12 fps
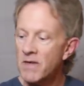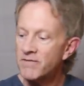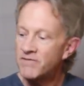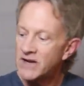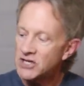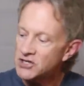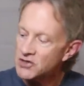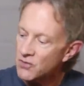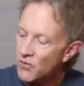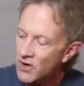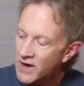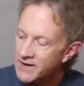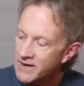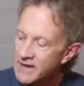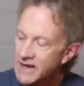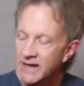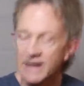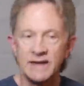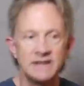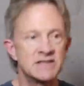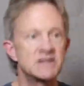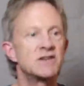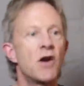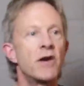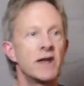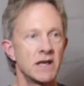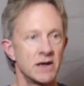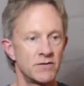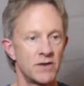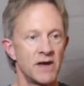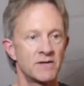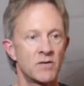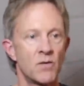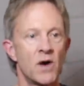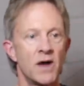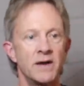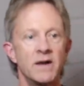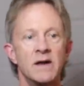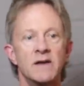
fixture one is starting address one.